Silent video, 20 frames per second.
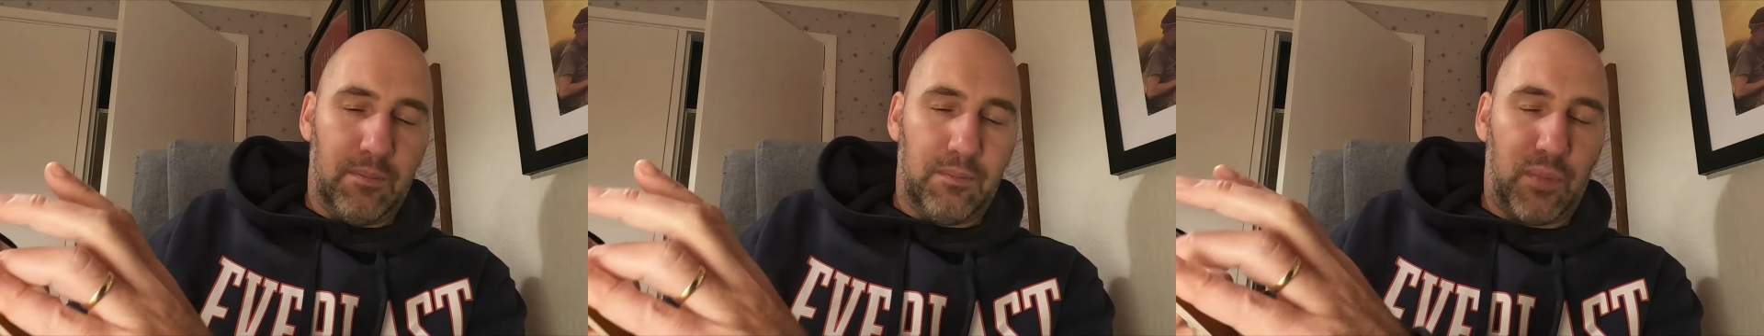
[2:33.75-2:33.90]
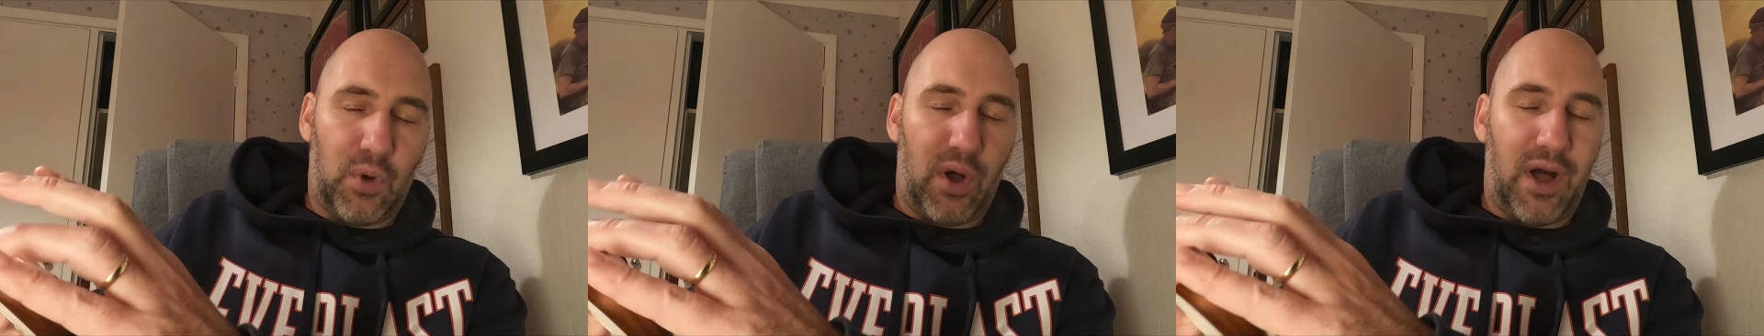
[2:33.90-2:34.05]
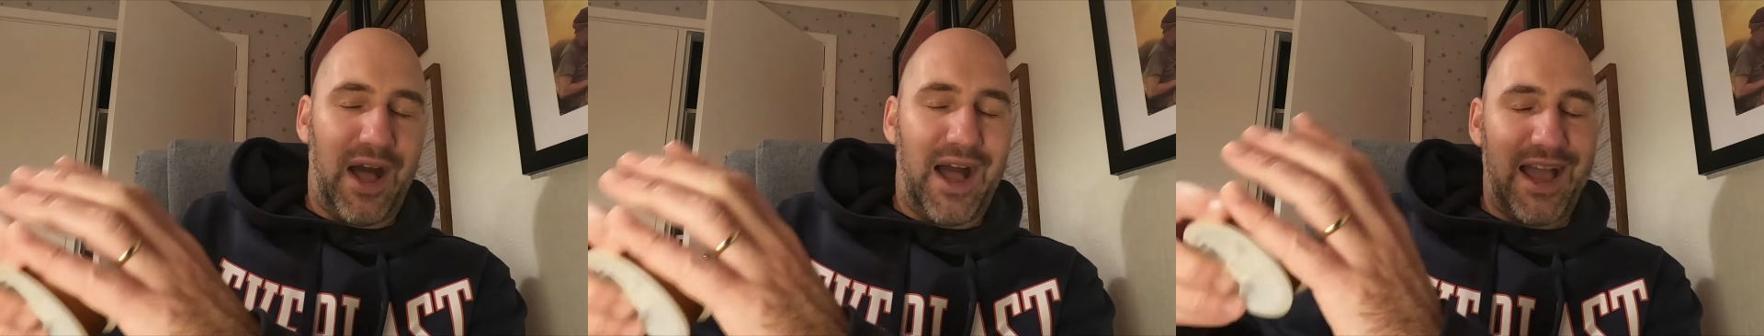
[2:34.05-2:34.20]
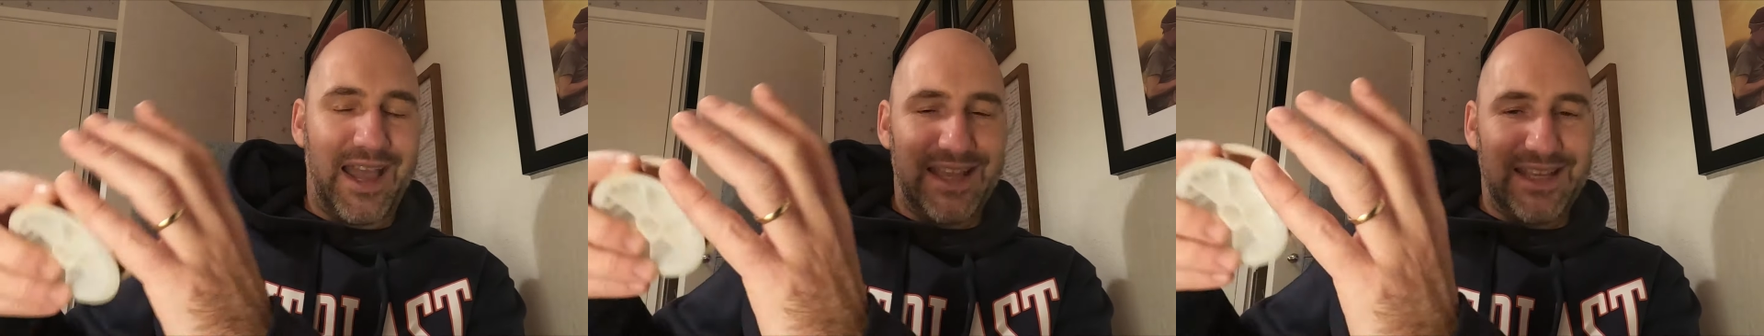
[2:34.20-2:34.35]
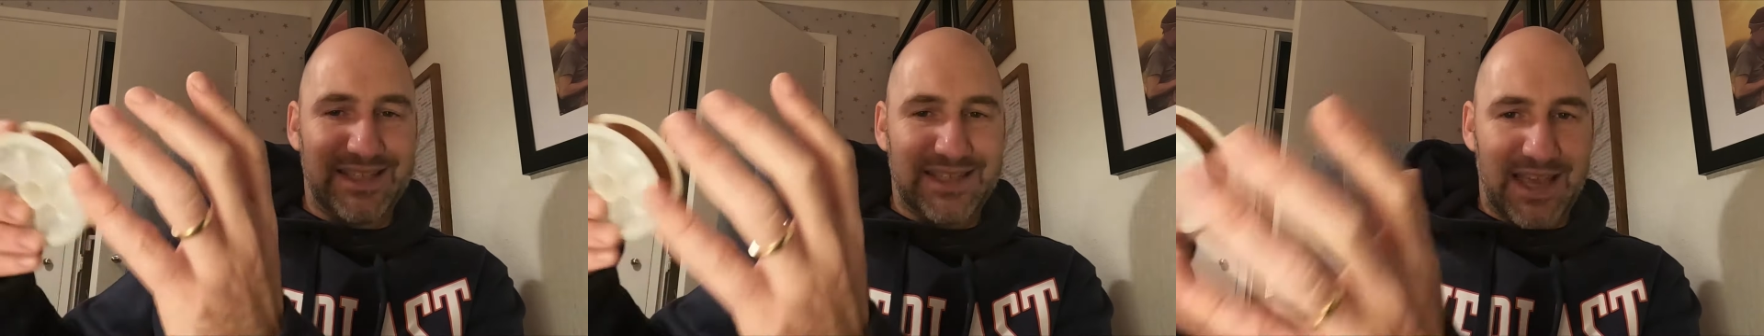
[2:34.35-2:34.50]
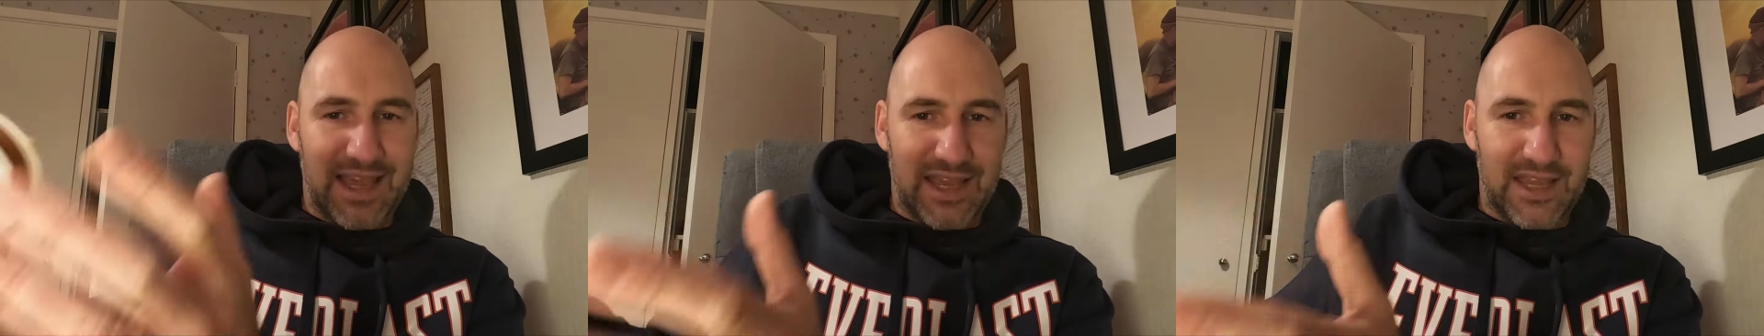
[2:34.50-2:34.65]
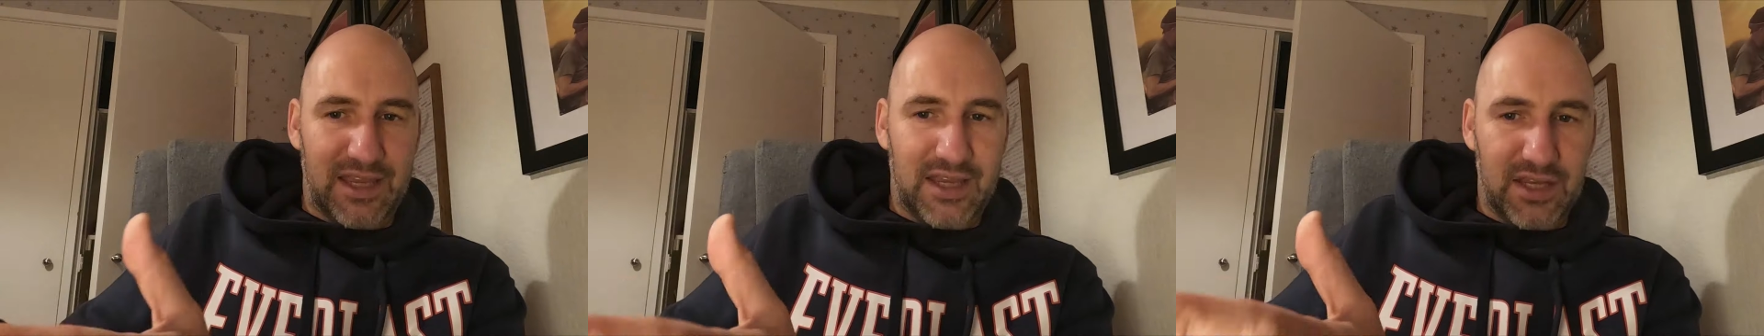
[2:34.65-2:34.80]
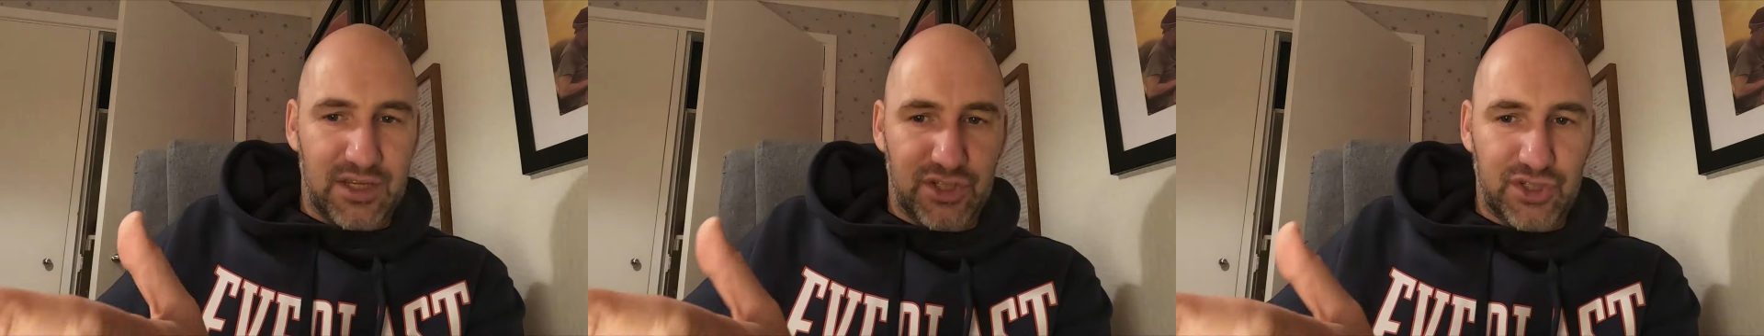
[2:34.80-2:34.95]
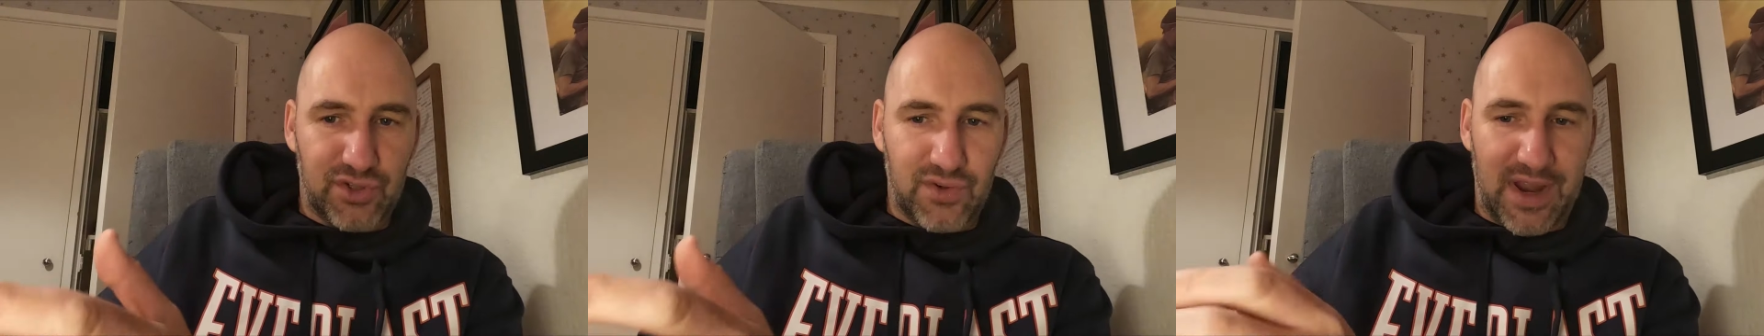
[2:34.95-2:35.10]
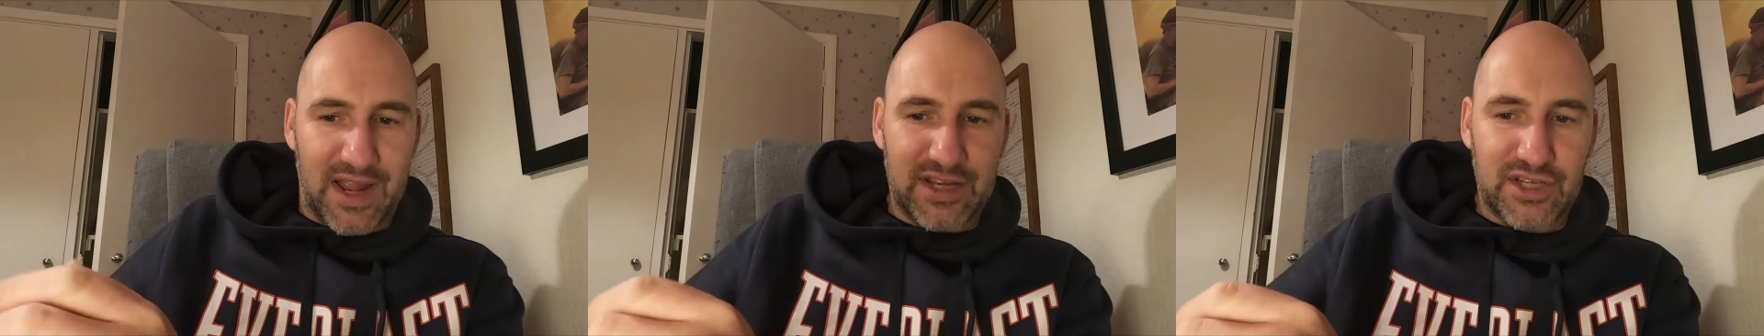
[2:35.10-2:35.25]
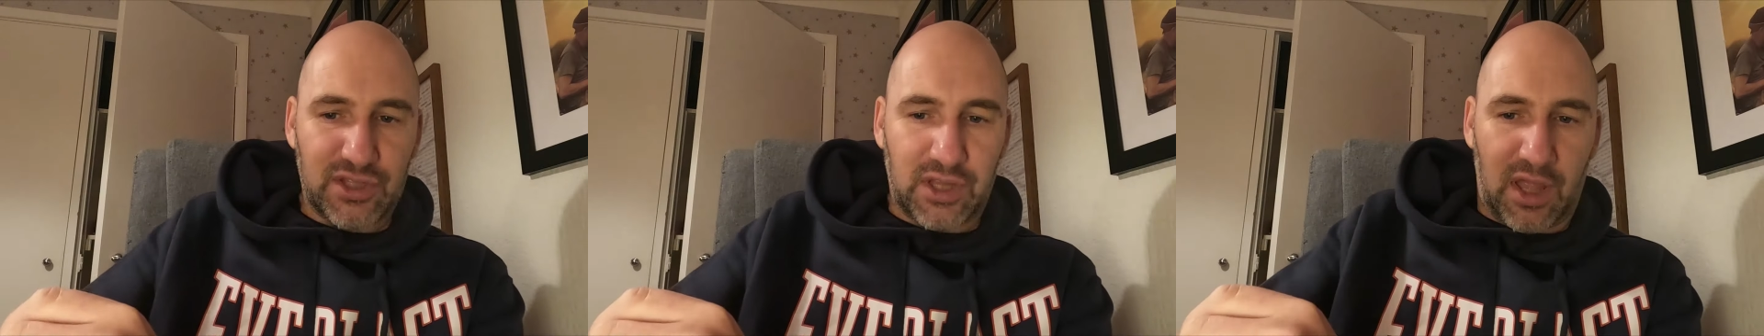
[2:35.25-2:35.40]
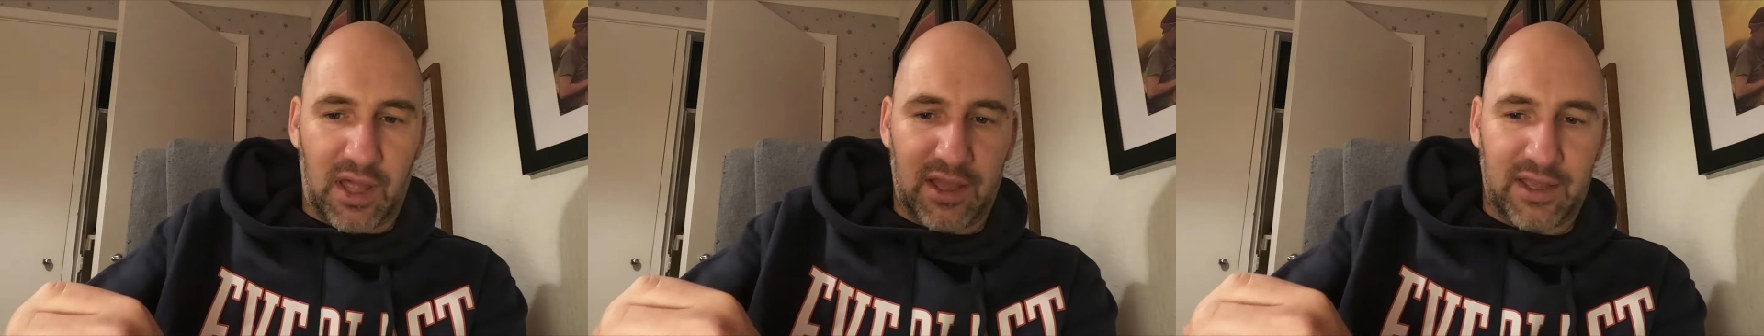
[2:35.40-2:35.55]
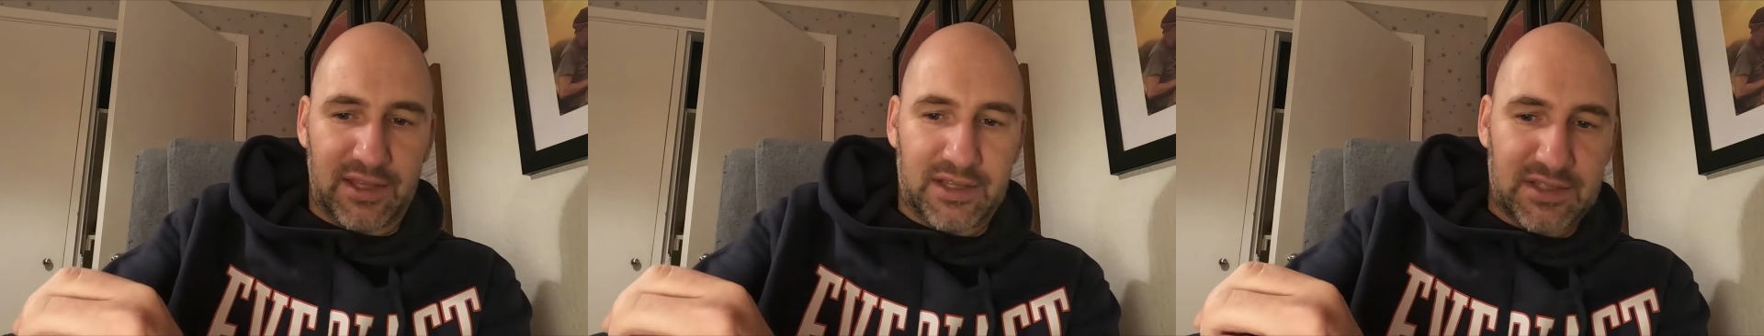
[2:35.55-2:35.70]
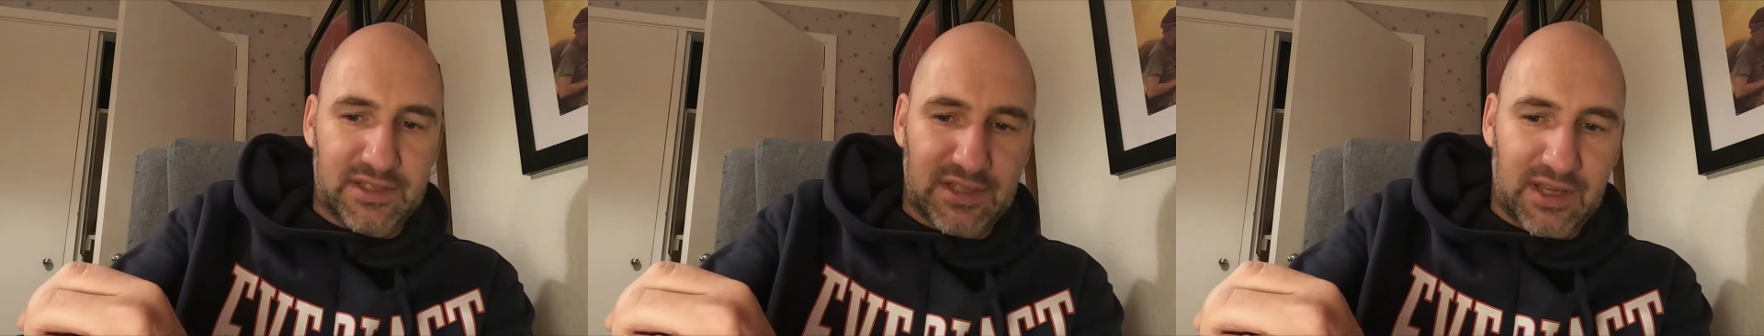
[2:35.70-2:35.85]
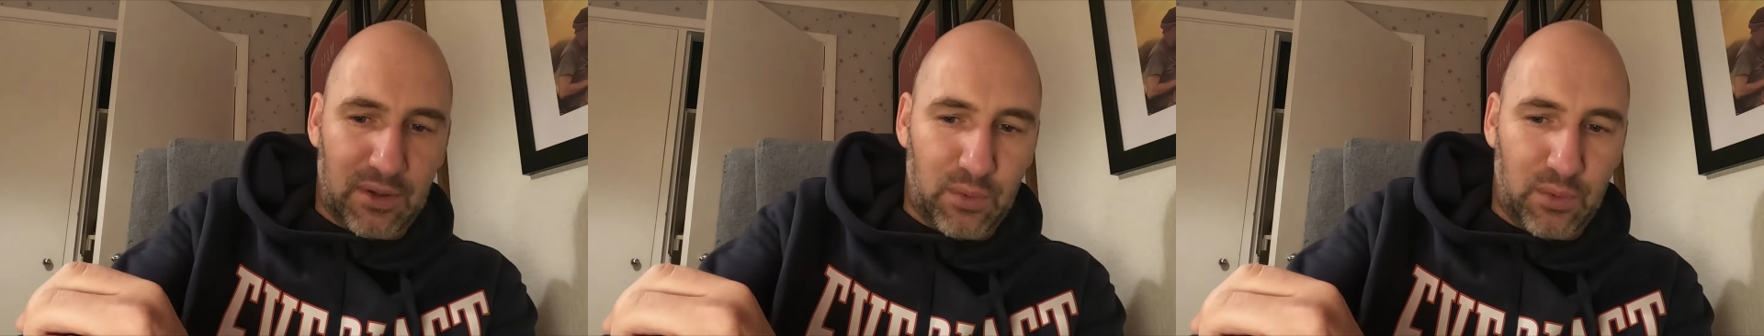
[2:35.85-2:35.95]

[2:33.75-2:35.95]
But high-tech stretch lines,